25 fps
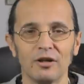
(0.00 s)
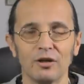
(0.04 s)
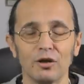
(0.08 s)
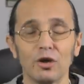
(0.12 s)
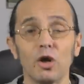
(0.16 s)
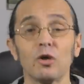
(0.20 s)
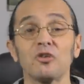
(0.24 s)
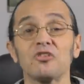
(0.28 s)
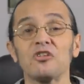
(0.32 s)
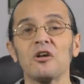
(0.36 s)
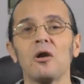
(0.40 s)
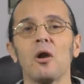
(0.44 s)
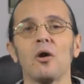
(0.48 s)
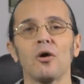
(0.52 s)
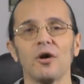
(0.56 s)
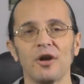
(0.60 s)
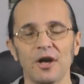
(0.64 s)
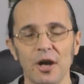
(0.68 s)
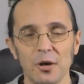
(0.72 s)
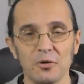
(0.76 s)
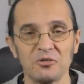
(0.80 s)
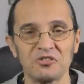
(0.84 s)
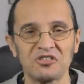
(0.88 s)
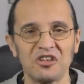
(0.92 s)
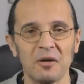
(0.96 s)
Not so long
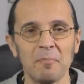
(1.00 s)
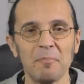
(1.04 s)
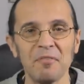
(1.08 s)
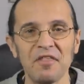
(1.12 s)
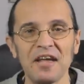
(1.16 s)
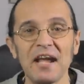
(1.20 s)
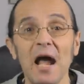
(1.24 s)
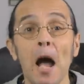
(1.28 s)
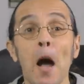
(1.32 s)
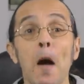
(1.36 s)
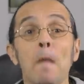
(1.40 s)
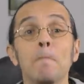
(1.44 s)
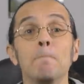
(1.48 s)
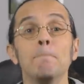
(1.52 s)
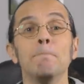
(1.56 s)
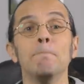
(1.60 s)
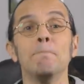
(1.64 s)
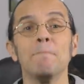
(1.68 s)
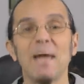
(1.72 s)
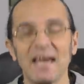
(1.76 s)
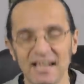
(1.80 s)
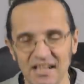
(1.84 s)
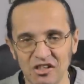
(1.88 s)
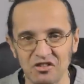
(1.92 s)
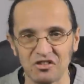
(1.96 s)
ago, something
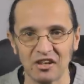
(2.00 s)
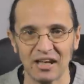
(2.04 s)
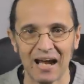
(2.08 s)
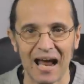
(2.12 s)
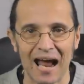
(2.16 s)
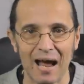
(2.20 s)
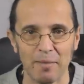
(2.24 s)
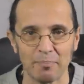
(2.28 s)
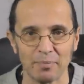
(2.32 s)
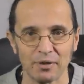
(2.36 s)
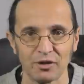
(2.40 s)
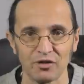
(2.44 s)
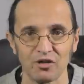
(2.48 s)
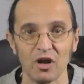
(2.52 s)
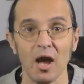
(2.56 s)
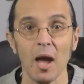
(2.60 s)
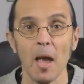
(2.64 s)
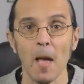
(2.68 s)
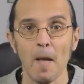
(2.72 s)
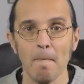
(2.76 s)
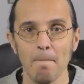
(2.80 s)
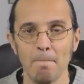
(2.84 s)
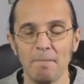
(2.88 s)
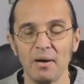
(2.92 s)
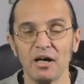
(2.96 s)
amazing happened.
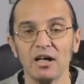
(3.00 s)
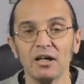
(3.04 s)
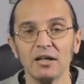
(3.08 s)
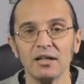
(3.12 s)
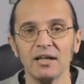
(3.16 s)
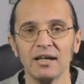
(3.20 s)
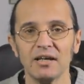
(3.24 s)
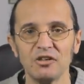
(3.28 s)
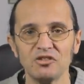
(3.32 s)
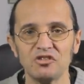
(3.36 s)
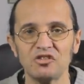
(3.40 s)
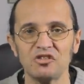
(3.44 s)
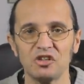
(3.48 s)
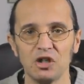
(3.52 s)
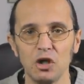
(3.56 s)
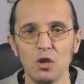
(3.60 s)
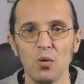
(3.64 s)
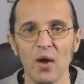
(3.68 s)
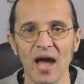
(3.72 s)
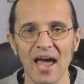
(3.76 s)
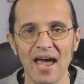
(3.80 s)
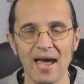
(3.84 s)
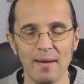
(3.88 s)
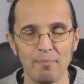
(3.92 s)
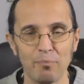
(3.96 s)
Berlin's
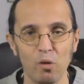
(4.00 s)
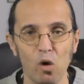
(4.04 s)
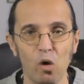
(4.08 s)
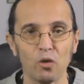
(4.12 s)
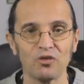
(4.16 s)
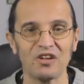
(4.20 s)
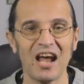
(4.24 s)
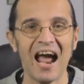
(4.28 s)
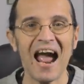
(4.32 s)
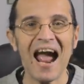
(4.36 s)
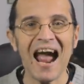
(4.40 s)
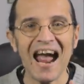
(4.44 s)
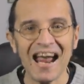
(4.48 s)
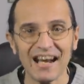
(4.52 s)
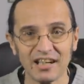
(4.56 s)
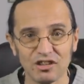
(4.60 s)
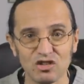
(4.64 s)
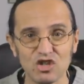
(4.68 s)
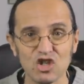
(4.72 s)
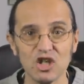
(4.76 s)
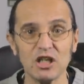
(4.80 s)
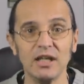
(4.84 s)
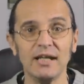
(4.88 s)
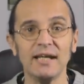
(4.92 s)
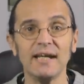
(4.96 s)
new airport
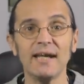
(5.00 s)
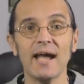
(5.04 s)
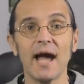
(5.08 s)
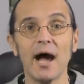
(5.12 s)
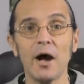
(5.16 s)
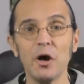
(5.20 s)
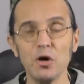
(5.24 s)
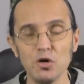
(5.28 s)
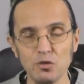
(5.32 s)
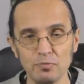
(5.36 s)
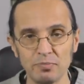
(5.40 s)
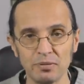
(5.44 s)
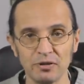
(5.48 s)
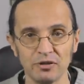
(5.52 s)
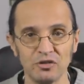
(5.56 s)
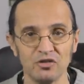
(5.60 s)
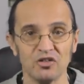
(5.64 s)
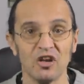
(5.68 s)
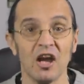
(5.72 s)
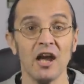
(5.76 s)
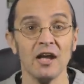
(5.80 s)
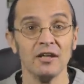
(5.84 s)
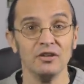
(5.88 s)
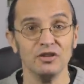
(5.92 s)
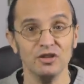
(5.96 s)
actually
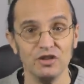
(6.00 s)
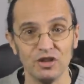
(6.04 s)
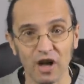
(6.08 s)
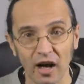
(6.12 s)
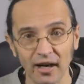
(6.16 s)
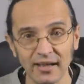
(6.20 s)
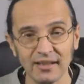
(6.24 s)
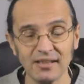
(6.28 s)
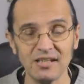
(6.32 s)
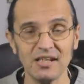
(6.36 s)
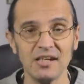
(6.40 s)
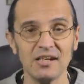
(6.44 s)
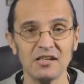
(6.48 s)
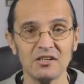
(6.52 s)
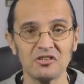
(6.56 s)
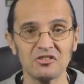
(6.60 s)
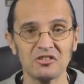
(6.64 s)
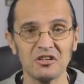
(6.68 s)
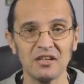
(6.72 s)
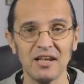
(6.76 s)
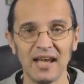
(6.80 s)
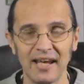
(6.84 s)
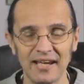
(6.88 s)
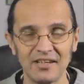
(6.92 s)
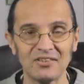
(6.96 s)
opened, 9
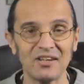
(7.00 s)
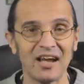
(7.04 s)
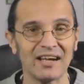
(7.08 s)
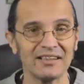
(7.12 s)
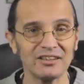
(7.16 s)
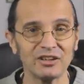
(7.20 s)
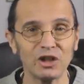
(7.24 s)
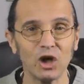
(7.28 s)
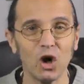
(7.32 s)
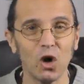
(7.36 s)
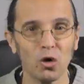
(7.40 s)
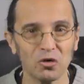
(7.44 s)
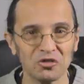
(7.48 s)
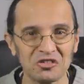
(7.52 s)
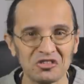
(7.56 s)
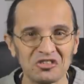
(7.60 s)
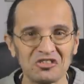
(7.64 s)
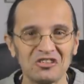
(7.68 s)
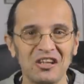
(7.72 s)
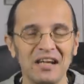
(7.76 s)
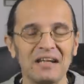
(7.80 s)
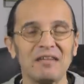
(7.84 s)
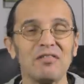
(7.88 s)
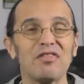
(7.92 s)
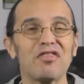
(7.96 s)
years late and
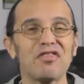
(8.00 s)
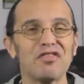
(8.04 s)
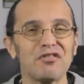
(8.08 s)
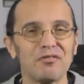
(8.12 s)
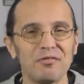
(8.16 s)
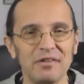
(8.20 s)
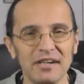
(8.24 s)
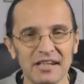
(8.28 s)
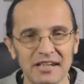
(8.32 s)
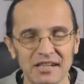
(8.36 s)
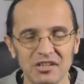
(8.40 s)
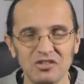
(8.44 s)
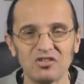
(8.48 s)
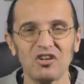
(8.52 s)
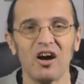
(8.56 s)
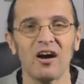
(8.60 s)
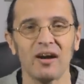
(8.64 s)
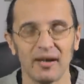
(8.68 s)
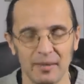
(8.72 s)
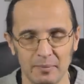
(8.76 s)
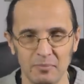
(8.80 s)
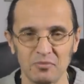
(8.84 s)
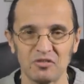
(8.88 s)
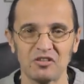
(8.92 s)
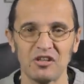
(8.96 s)
costing 3
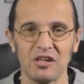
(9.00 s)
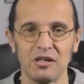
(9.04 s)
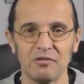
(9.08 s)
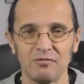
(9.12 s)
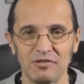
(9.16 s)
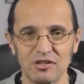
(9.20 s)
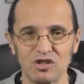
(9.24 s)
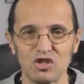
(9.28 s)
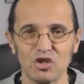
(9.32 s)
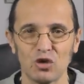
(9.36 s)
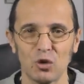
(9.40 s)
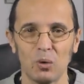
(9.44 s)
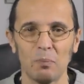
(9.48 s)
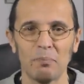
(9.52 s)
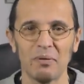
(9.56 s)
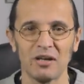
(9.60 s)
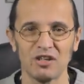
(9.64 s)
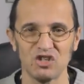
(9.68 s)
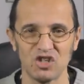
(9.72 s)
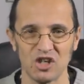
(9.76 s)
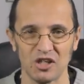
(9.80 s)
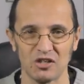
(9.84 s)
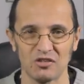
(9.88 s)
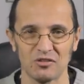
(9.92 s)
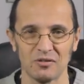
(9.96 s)
times the original
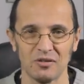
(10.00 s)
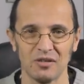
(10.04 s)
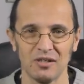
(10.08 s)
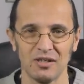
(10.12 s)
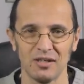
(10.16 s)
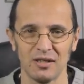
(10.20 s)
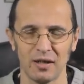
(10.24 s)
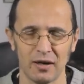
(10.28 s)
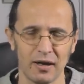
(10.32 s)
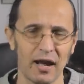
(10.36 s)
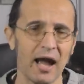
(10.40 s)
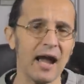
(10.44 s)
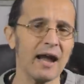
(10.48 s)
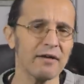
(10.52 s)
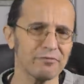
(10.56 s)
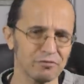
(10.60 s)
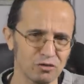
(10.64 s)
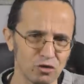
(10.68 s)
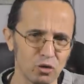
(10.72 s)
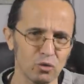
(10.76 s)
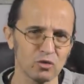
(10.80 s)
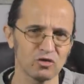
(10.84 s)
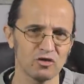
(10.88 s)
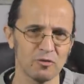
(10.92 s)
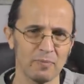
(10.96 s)
budget. Now, I have
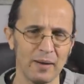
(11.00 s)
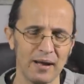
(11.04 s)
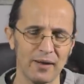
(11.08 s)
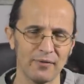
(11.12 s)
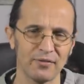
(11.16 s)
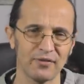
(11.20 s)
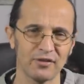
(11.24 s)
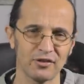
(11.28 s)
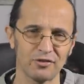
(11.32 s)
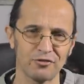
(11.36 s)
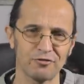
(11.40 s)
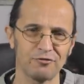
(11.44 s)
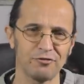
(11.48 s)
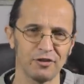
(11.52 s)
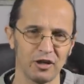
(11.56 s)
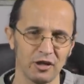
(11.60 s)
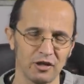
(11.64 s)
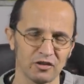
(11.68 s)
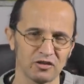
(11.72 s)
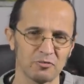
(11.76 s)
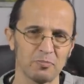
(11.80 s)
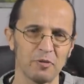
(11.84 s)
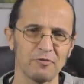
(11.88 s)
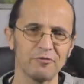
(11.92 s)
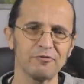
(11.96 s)
talked about this
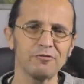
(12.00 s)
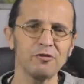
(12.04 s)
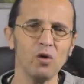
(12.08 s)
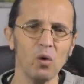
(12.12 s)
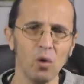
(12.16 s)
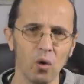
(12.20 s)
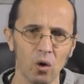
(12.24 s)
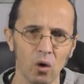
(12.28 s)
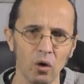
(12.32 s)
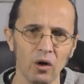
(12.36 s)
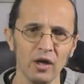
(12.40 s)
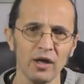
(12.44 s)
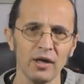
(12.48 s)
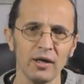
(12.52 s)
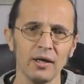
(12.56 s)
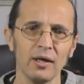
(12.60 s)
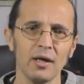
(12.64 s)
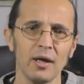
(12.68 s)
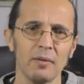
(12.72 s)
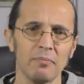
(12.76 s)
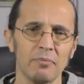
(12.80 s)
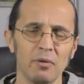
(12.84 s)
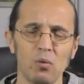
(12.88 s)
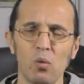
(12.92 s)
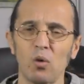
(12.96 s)
fast before,
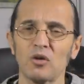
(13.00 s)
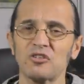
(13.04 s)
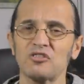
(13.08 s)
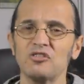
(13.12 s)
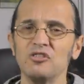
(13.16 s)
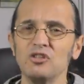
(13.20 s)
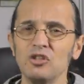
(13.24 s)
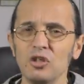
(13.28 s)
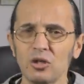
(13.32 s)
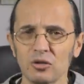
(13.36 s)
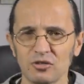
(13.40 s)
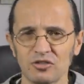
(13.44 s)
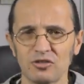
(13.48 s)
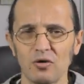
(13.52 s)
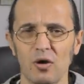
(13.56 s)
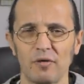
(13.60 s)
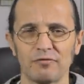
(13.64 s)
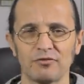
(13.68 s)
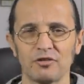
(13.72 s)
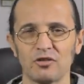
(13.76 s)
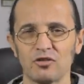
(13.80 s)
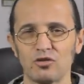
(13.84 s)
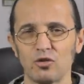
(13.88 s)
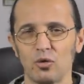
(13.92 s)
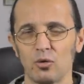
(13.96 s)
but what's not so
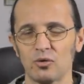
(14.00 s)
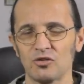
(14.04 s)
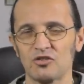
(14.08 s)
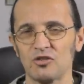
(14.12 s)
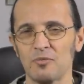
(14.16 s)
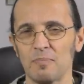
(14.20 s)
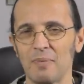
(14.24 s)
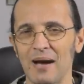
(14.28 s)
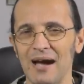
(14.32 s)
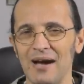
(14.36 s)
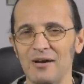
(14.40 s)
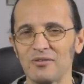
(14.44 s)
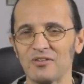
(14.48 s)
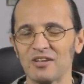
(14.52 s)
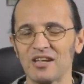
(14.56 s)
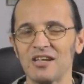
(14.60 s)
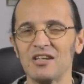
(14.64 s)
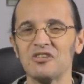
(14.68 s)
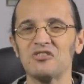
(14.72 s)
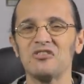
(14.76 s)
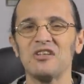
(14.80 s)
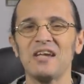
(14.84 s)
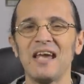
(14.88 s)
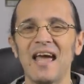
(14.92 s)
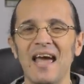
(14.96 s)
often talked about
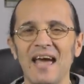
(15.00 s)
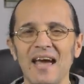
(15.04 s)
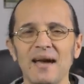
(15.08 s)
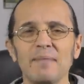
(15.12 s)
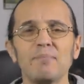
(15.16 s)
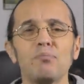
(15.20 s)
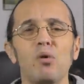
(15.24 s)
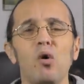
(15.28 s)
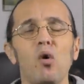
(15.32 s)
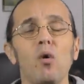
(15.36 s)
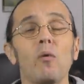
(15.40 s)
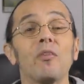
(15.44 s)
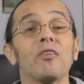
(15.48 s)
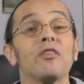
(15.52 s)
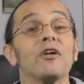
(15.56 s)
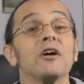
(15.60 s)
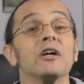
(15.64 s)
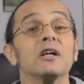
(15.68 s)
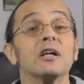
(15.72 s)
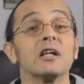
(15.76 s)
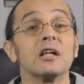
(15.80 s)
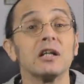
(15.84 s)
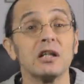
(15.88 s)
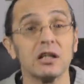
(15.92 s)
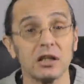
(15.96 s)
is the airport
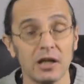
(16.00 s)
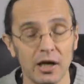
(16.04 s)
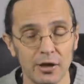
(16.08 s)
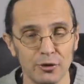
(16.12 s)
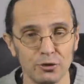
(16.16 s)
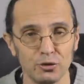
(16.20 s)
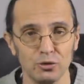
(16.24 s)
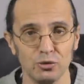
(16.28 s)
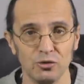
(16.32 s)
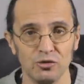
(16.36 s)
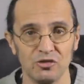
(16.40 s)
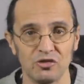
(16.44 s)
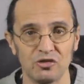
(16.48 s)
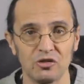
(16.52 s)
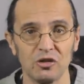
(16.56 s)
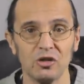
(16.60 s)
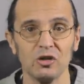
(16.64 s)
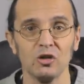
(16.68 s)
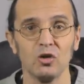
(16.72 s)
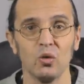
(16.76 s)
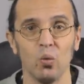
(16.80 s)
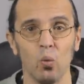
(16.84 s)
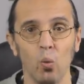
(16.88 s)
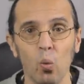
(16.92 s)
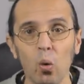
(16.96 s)
that closed.
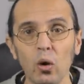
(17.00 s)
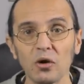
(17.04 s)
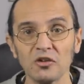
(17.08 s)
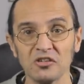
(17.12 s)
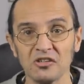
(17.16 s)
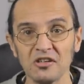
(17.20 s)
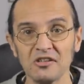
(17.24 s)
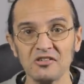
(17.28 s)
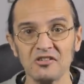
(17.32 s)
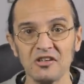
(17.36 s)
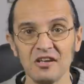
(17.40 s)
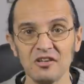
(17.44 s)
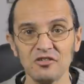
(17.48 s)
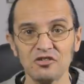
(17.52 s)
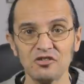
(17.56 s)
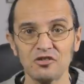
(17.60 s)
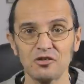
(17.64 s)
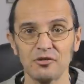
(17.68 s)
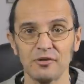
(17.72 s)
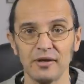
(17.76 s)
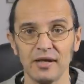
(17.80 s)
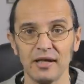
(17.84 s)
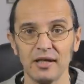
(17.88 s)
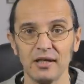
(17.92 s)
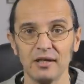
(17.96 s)
What's its
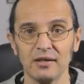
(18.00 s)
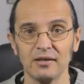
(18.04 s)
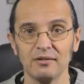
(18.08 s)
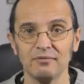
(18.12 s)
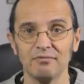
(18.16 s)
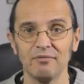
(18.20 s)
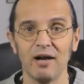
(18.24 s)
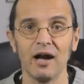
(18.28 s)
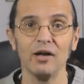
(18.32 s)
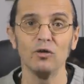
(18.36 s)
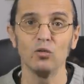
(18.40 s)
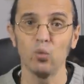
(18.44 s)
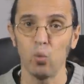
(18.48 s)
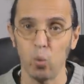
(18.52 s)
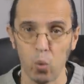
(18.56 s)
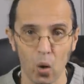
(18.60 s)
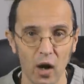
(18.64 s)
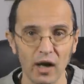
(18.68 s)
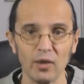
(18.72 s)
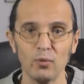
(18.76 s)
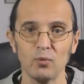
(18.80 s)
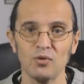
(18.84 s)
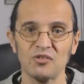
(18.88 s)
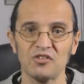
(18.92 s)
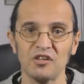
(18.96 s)
history and
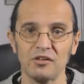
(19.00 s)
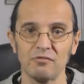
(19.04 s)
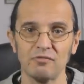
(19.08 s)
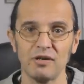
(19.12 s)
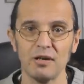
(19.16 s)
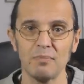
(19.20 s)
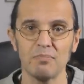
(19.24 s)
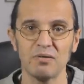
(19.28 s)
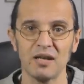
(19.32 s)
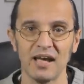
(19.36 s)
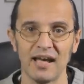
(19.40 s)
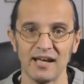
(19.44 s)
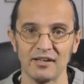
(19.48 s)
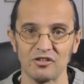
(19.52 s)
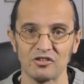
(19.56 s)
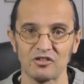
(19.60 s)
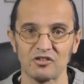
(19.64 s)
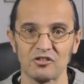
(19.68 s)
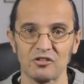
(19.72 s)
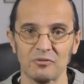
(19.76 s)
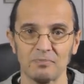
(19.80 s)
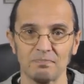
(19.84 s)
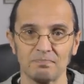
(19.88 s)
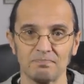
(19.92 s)
why was it replaced?